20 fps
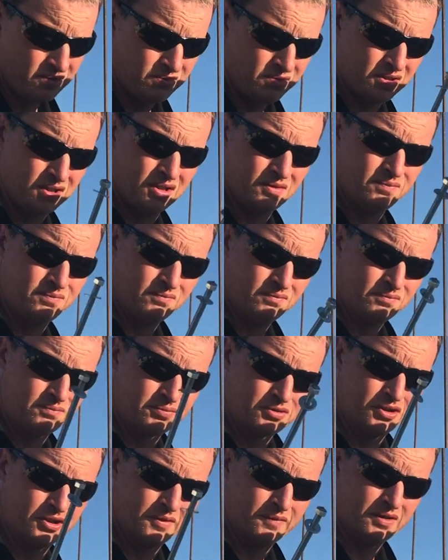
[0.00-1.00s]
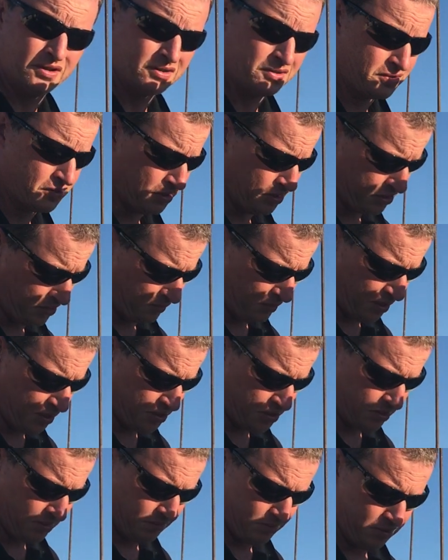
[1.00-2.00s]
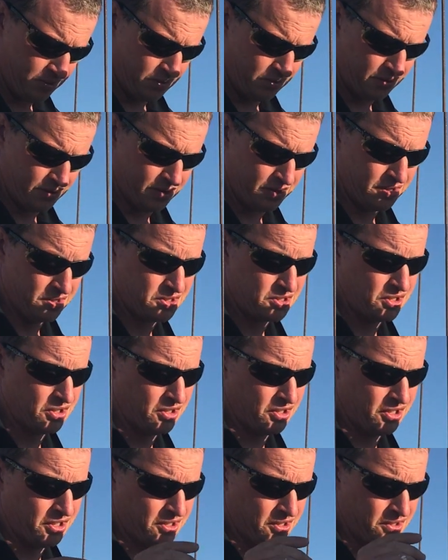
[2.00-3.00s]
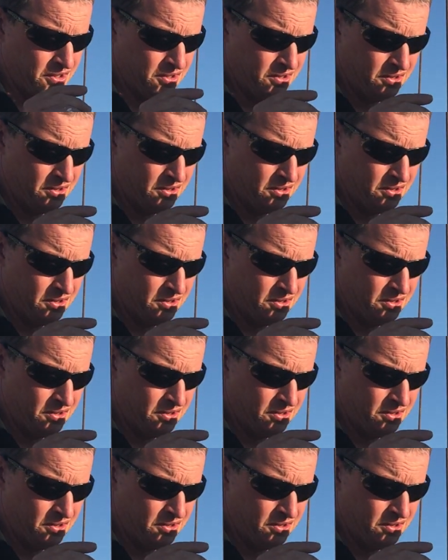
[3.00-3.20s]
We're preempting the situation by inserting